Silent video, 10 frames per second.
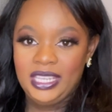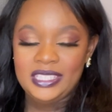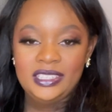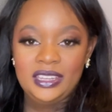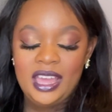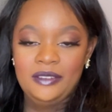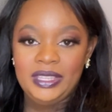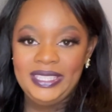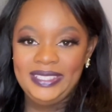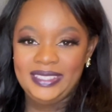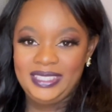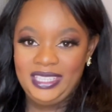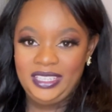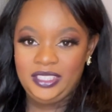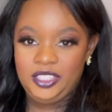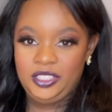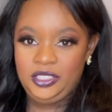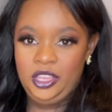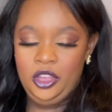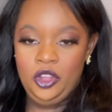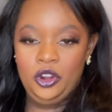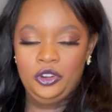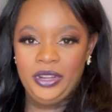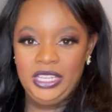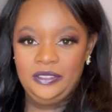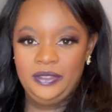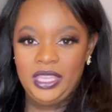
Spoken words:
I didn't have any cysts or anything.